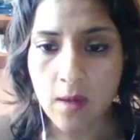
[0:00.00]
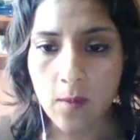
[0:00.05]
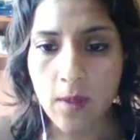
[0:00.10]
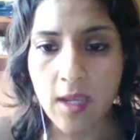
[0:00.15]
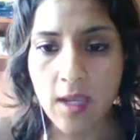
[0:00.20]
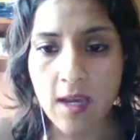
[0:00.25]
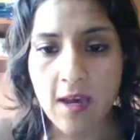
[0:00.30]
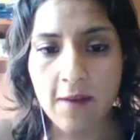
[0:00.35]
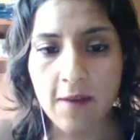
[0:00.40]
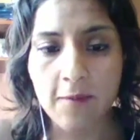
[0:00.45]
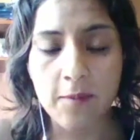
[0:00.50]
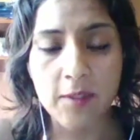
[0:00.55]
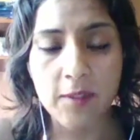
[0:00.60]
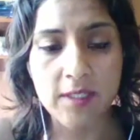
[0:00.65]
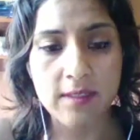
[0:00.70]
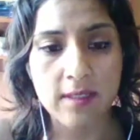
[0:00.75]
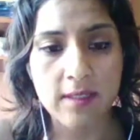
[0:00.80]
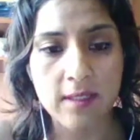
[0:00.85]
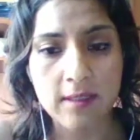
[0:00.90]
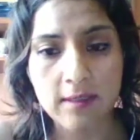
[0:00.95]
We have
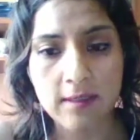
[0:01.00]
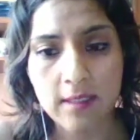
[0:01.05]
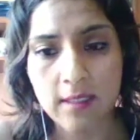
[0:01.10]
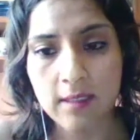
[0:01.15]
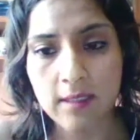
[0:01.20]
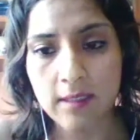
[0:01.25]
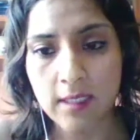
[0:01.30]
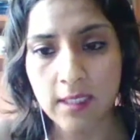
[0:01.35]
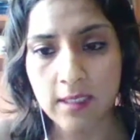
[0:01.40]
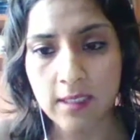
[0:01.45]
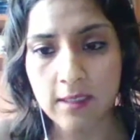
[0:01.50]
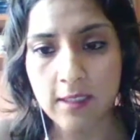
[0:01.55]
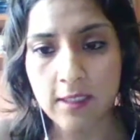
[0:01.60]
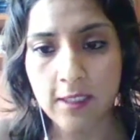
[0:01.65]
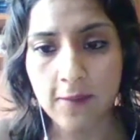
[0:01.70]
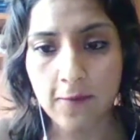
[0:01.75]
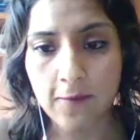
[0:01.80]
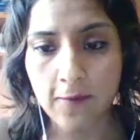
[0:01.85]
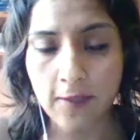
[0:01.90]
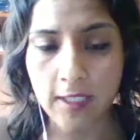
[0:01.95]
presented in
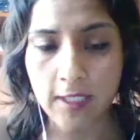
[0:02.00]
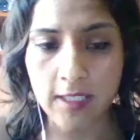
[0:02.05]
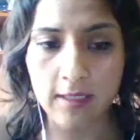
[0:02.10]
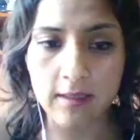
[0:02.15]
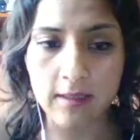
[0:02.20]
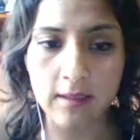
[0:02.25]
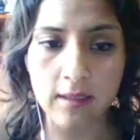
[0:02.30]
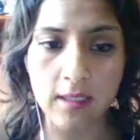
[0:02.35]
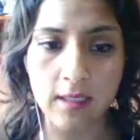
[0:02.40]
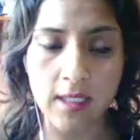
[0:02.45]
different